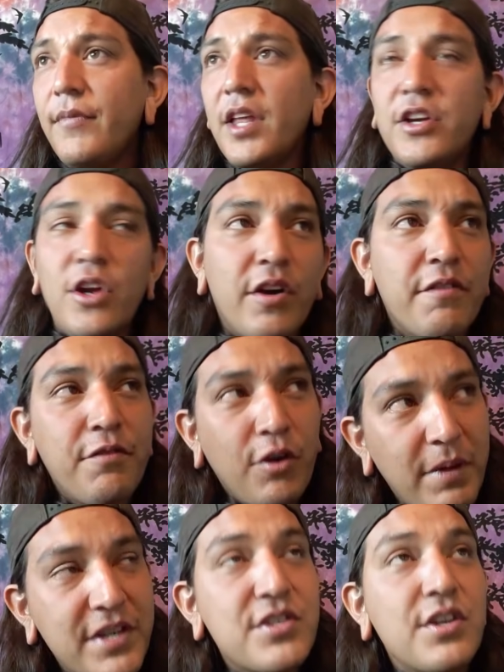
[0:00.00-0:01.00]
You know, I feel
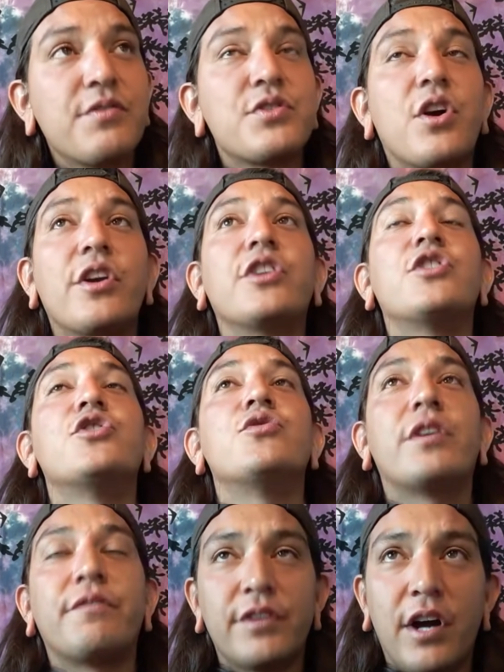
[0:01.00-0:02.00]
myself starting to
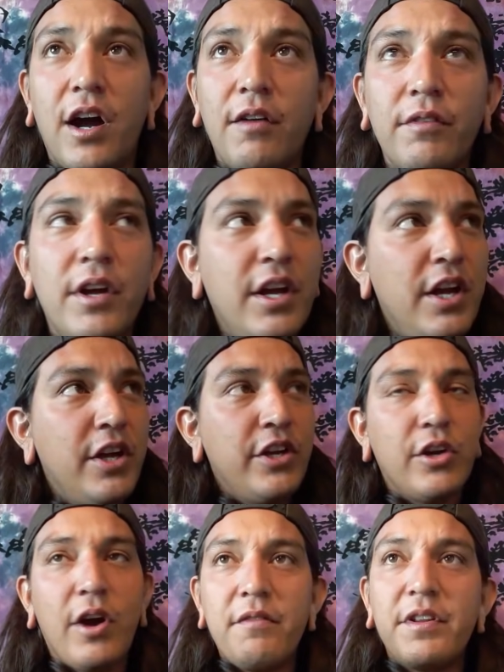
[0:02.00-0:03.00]
drift off. You
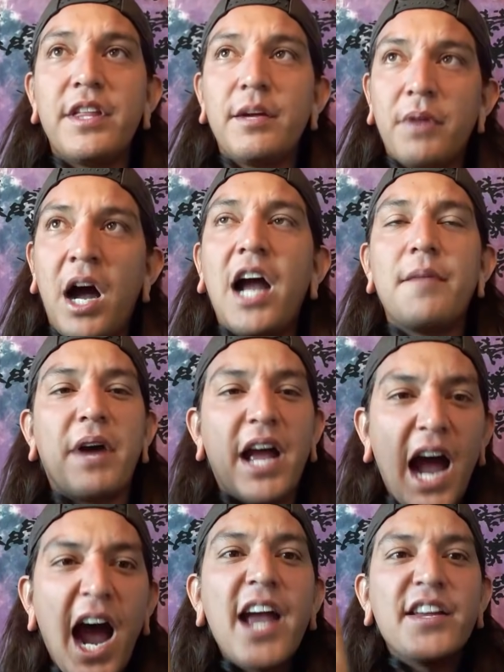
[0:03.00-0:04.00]
know, everything behind my
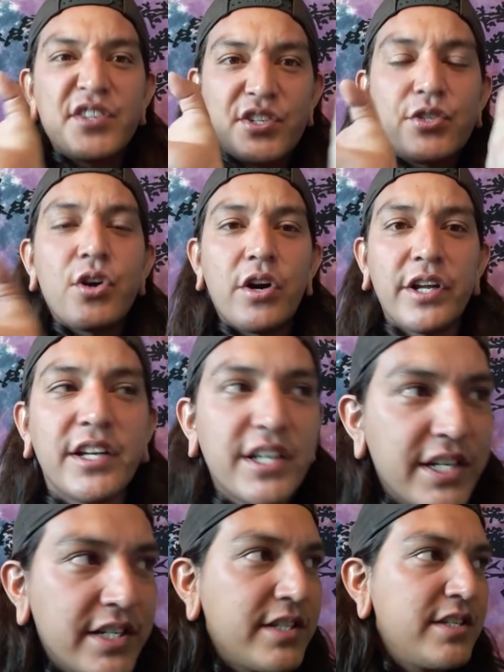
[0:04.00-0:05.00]
eyes is
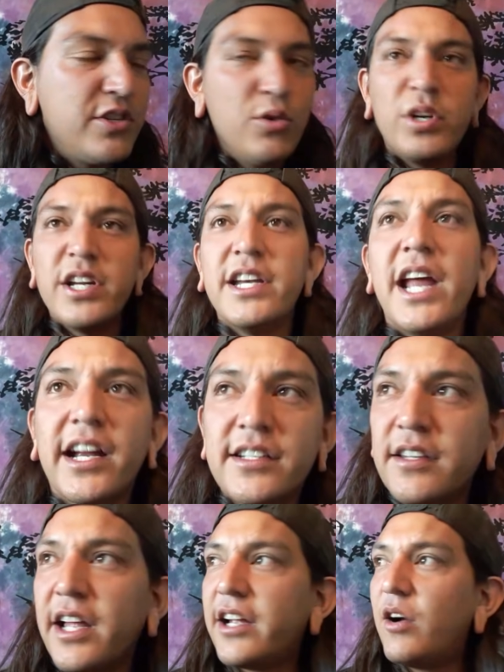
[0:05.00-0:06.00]
starting to
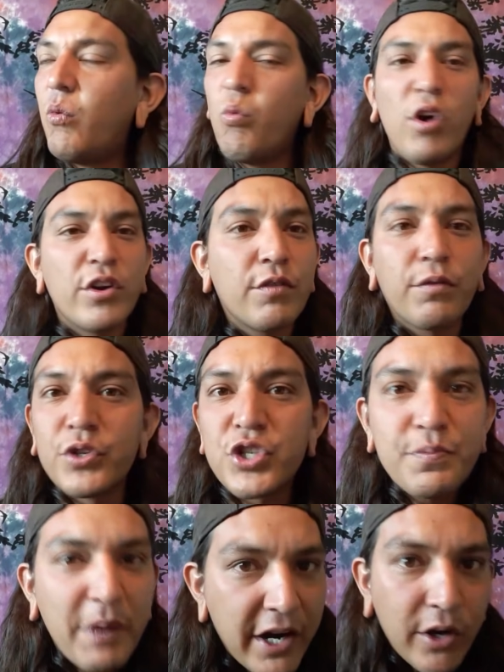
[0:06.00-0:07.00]
connect like a wonderful
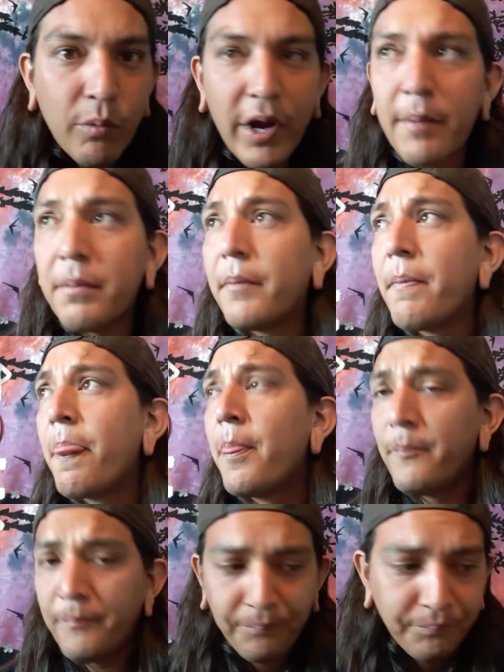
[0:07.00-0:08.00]
spider web.
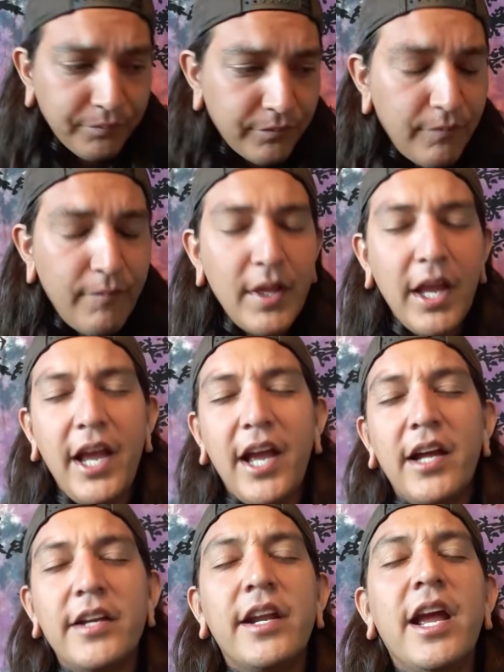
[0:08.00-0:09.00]

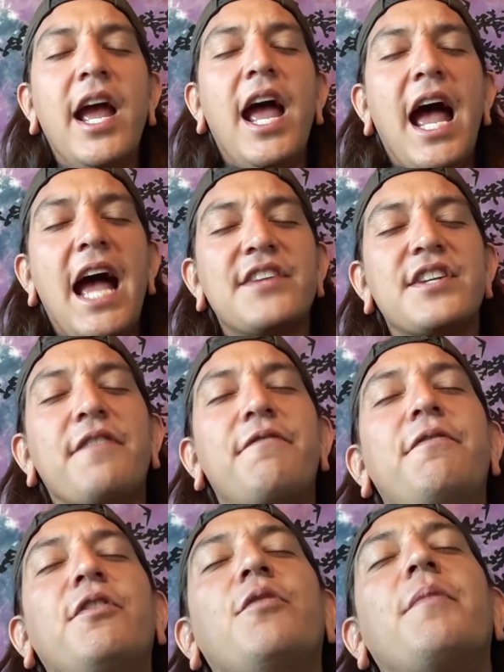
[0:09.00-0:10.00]
And as I
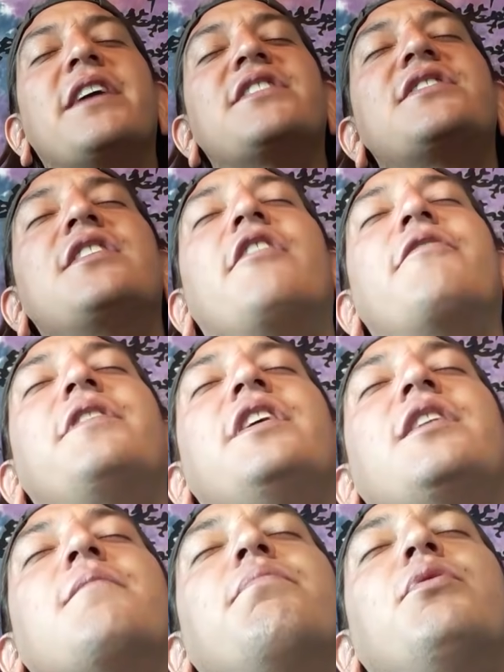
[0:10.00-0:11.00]
feel myself
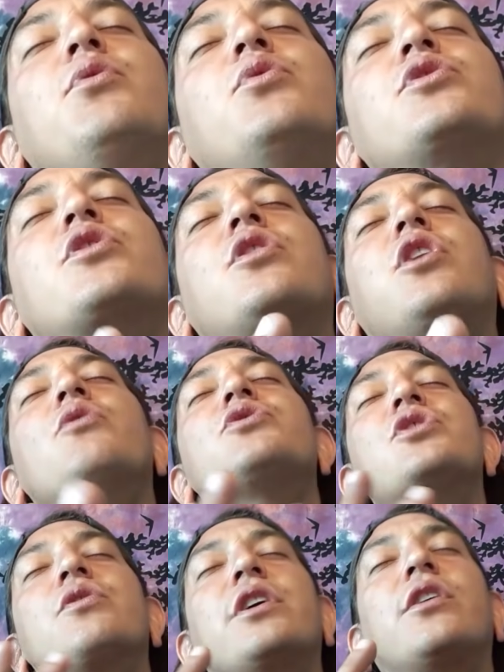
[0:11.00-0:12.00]
getting pulled
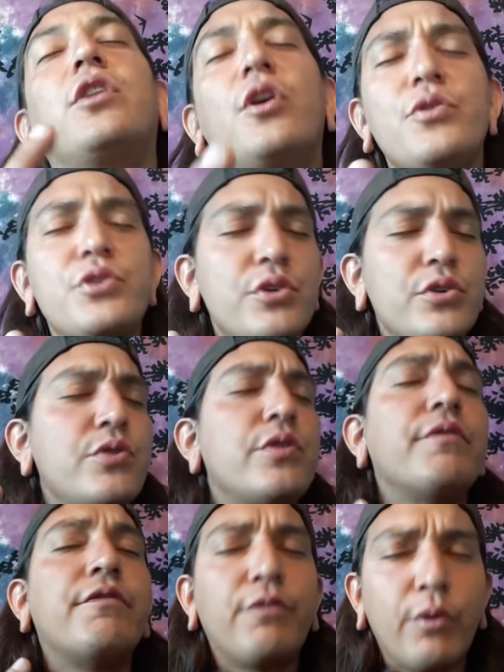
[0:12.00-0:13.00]
closer and closer to
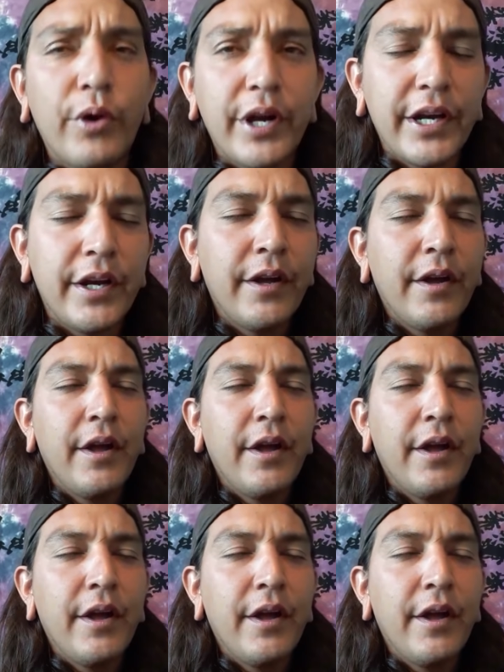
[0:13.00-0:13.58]
the void,